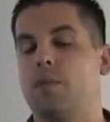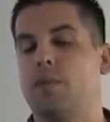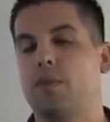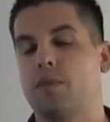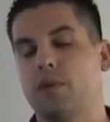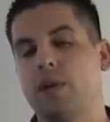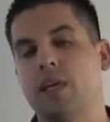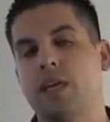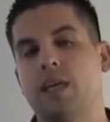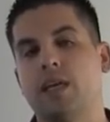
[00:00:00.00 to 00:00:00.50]

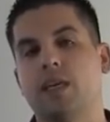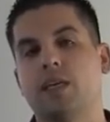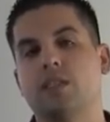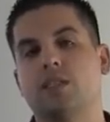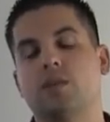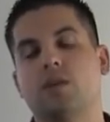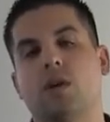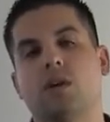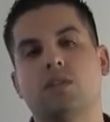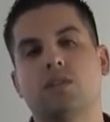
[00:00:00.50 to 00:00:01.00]
3
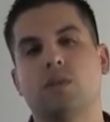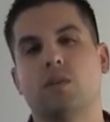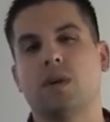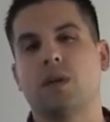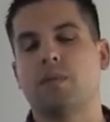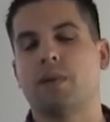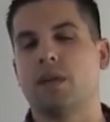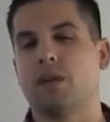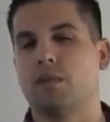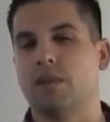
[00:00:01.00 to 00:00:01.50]
is you also
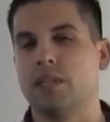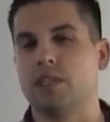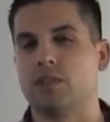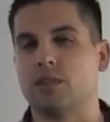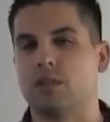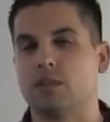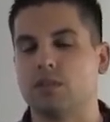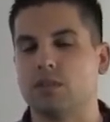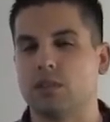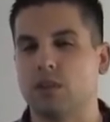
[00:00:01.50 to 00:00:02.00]
want to be
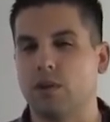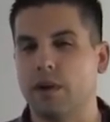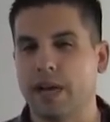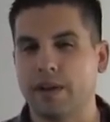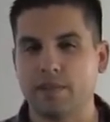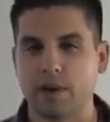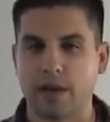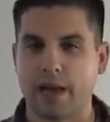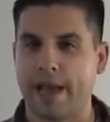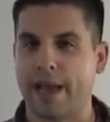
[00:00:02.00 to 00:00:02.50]
original. Don't
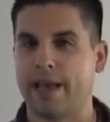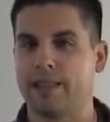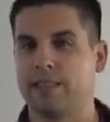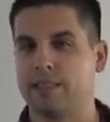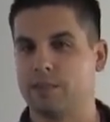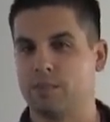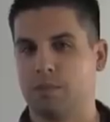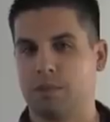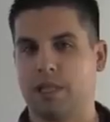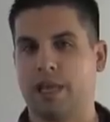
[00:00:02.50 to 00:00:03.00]
have an ad
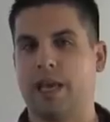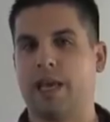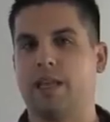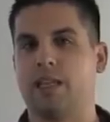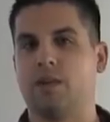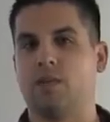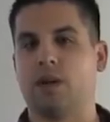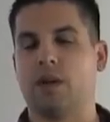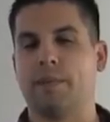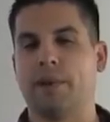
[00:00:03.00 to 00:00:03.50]
that's
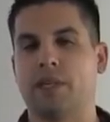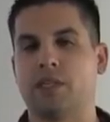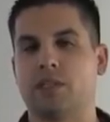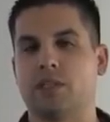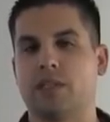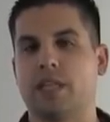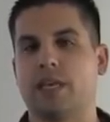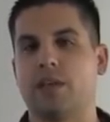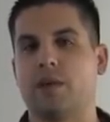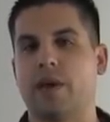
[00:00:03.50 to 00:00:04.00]
bland. You want to make
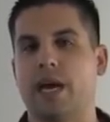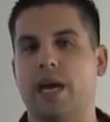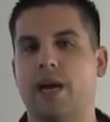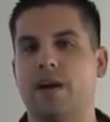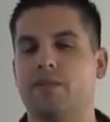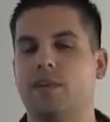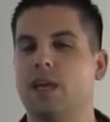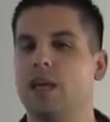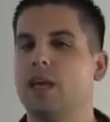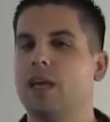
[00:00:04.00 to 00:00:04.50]
sure that you
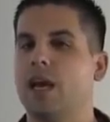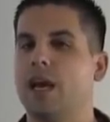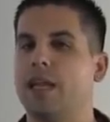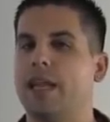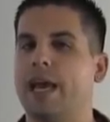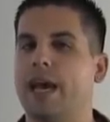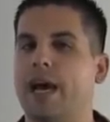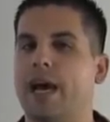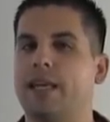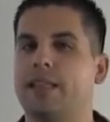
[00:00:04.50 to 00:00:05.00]
have
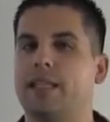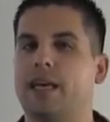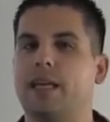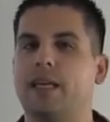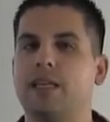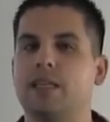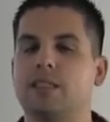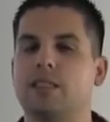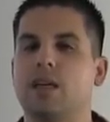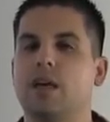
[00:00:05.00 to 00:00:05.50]
an ad that
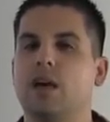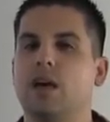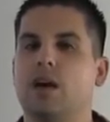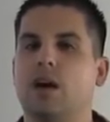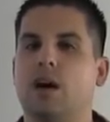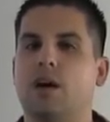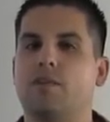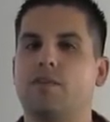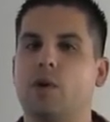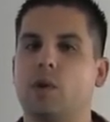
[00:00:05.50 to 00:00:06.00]
is
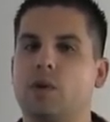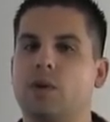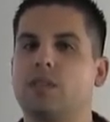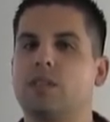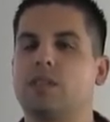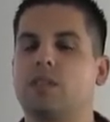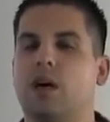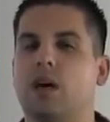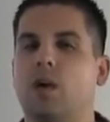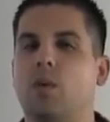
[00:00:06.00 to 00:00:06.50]

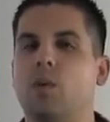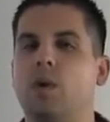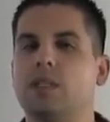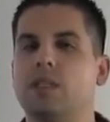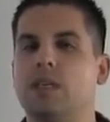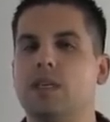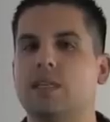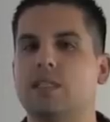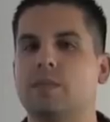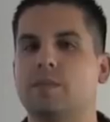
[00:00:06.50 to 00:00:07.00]
focused on
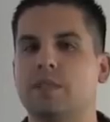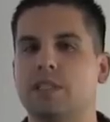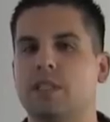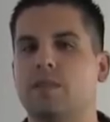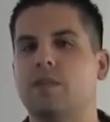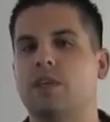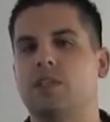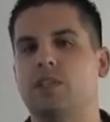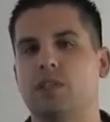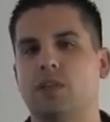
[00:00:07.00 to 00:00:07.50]
what is
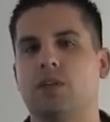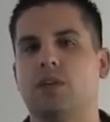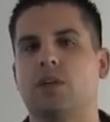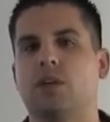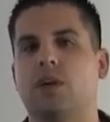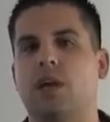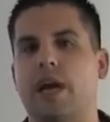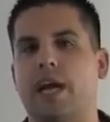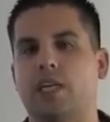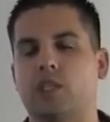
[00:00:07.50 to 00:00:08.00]
specific to
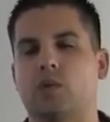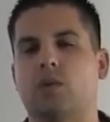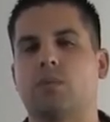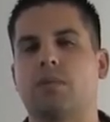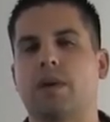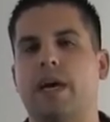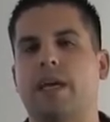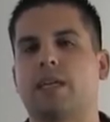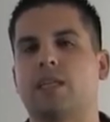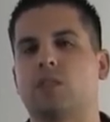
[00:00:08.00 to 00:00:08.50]
your actual
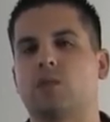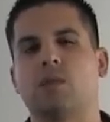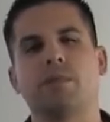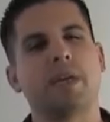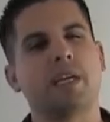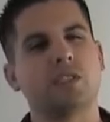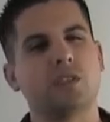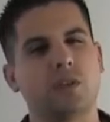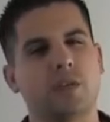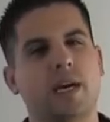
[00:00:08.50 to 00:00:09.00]
practice. What
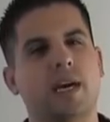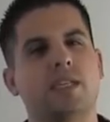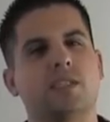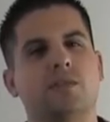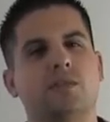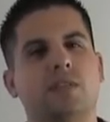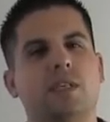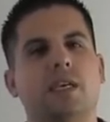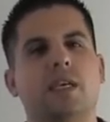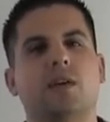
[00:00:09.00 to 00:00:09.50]
makes you
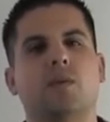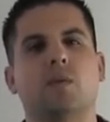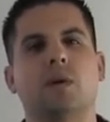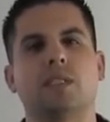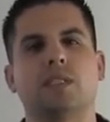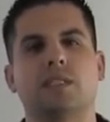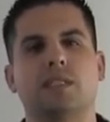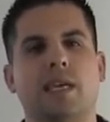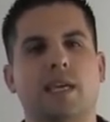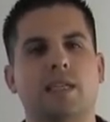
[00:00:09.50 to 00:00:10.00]
guys unique?
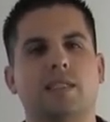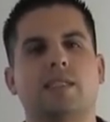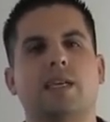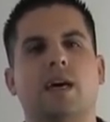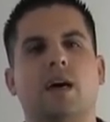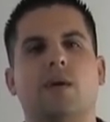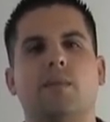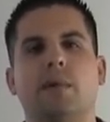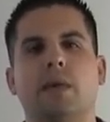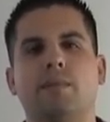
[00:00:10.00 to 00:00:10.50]
What stands
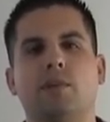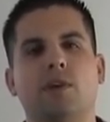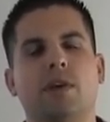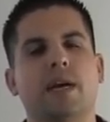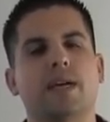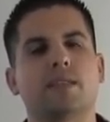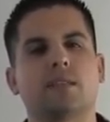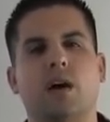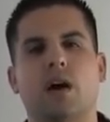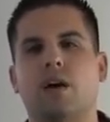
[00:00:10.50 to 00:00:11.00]
out? Maybe you
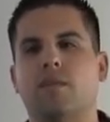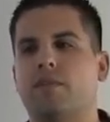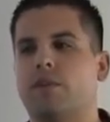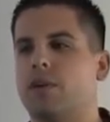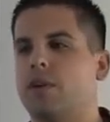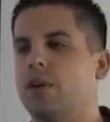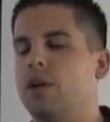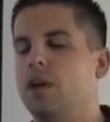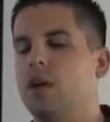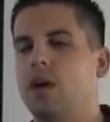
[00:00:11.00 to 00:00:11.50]
guys
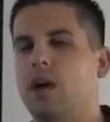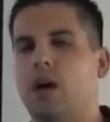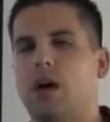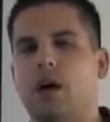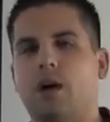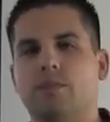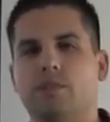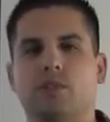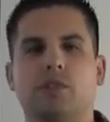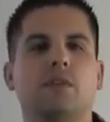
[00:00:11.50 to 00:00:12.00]
offer
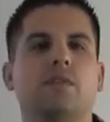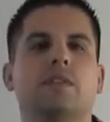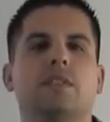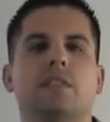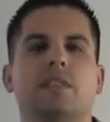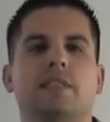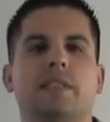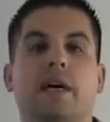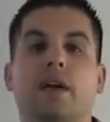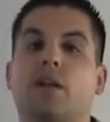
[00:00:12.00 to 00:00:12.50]

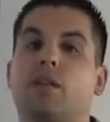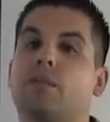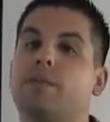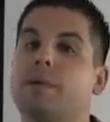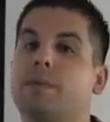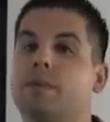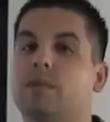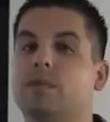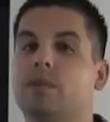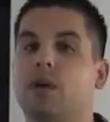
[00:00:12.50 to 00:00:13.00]
services that other
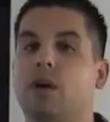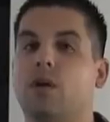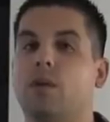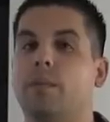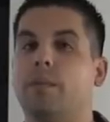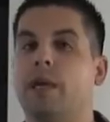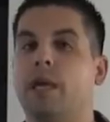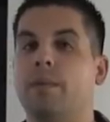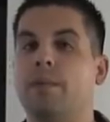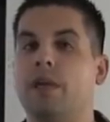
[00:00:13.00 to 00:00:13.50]
people
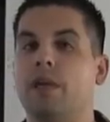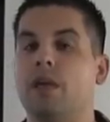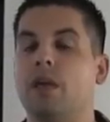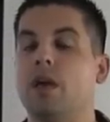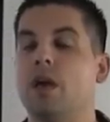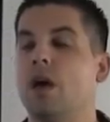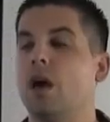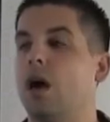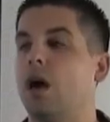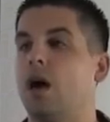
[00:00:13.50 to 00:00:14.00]
don't.
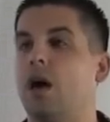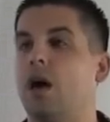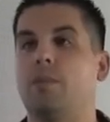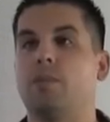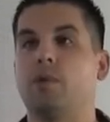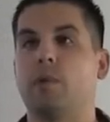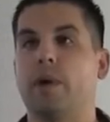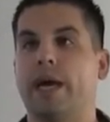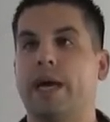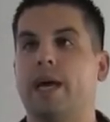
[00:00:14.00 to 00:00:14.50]
Maybe
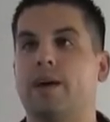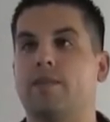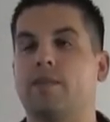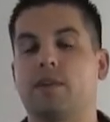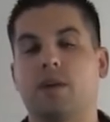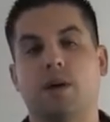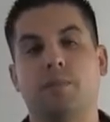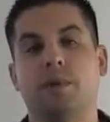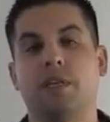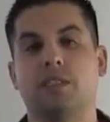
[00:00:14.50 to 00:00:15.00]
you
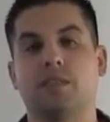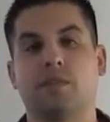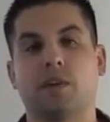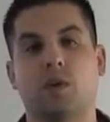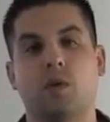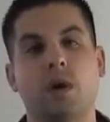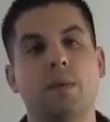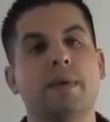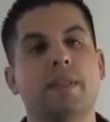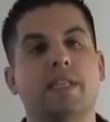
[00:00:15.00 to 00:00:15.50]
have a piece of
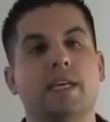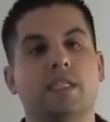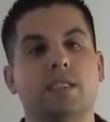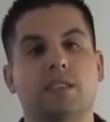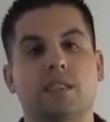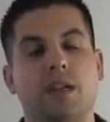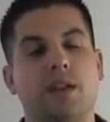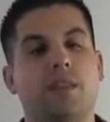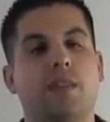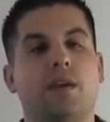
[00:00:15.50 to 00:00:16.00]
equipment that's
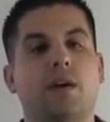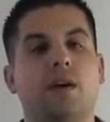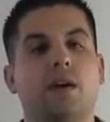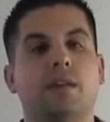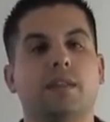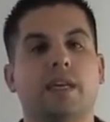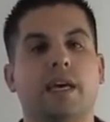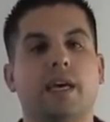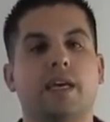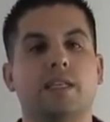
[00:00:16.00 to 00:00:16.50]

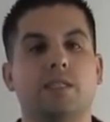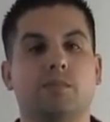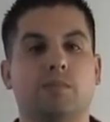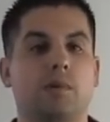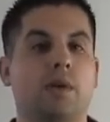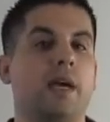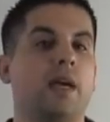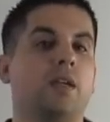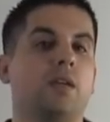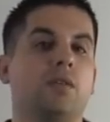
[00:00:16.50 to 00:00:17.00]
state-of-the-art, that is
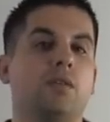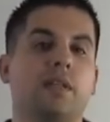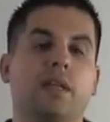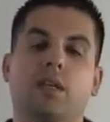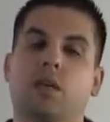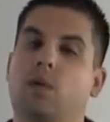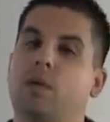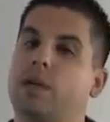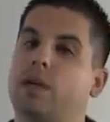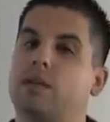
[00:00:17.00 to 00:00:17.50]
brand new,
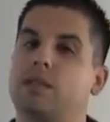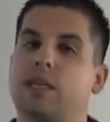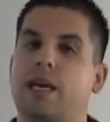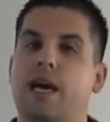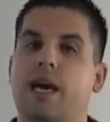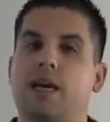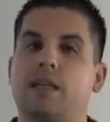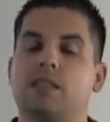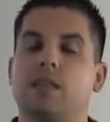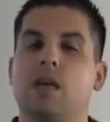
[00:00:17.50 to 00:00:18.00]
that no one else
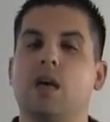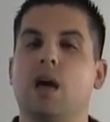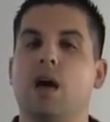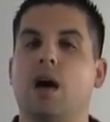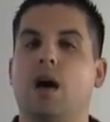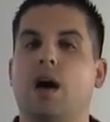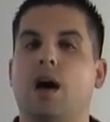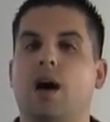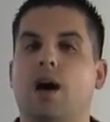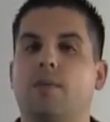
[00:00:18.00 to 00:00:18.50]
has.
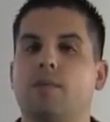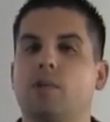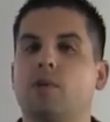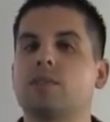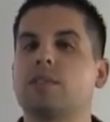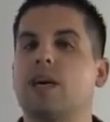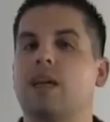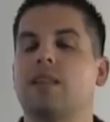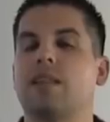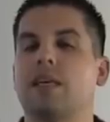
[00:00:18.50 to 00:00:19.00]

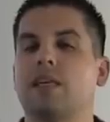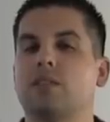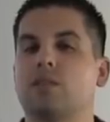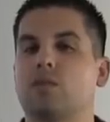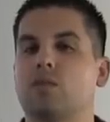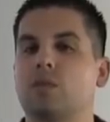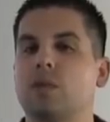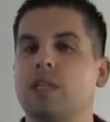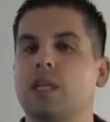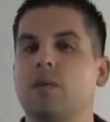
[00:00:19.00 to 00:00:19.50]
Those kind of things
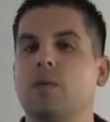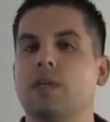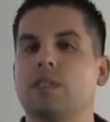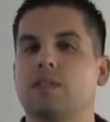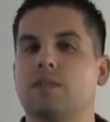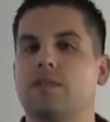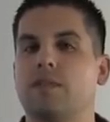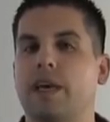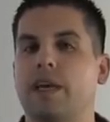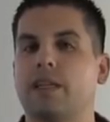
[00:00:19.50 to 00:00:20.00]
are really
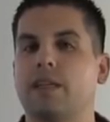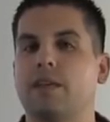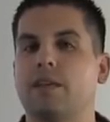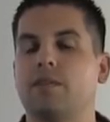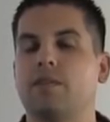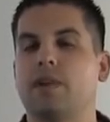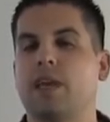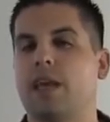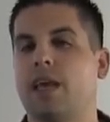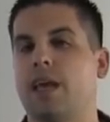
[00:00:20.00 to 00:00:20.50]
what's
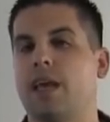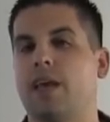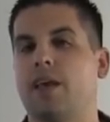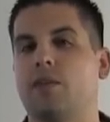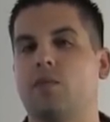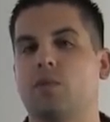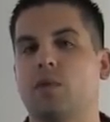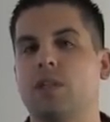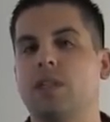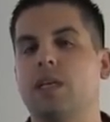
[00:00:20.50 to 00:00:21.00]
effective
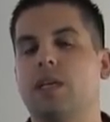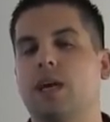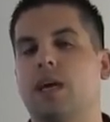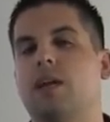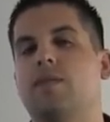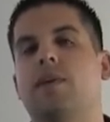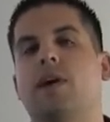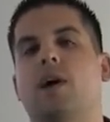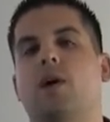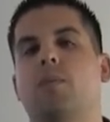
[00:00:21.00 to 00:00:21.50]
and really
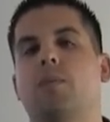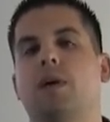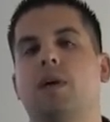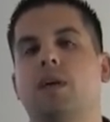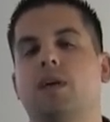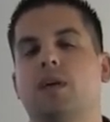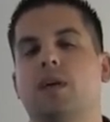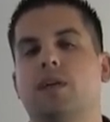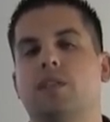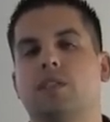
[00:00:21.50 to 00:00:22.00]
kind of help
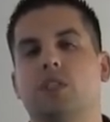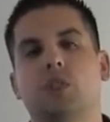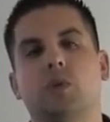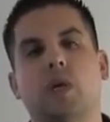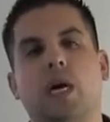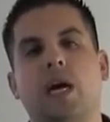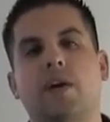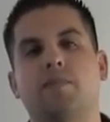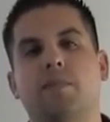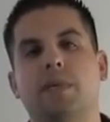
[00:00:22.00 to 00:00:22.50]
to
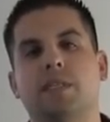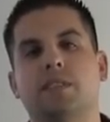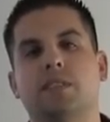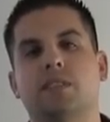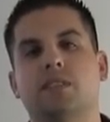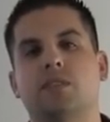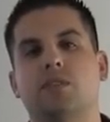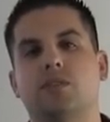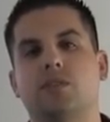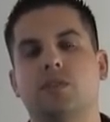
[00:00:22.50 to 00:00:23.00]
drive
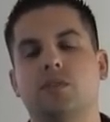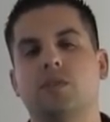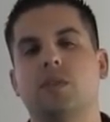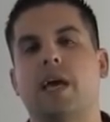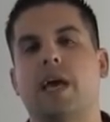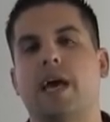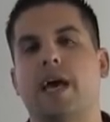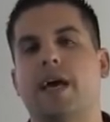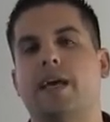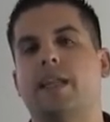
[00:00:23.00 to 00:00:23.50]
business to
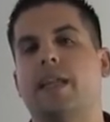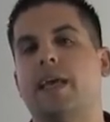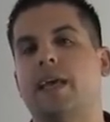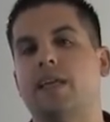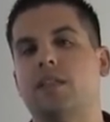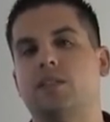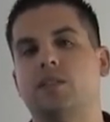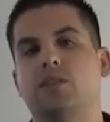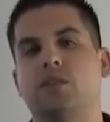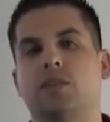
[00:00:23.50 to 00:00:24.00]
the ad
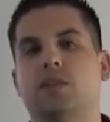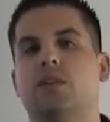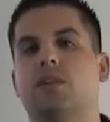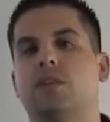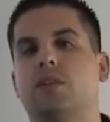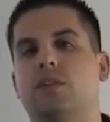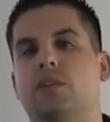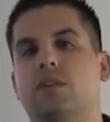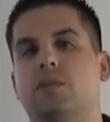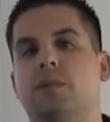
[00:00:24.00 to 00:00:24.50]
and to
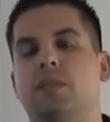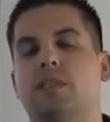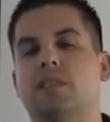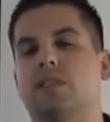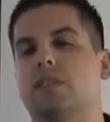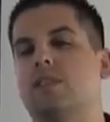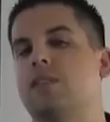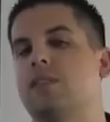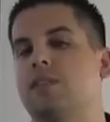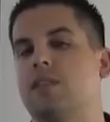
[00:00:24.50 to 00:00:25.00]
your
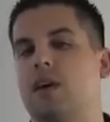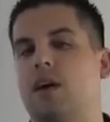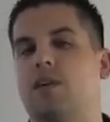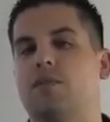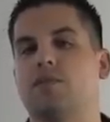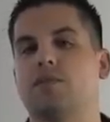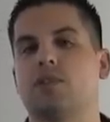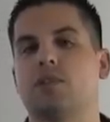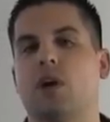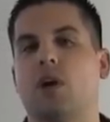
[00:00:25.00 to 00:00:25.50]
business
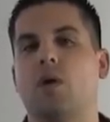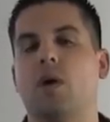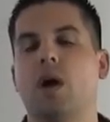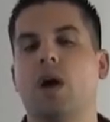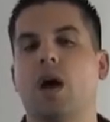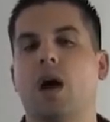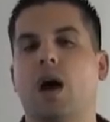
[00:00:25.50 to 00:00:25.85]
itself. So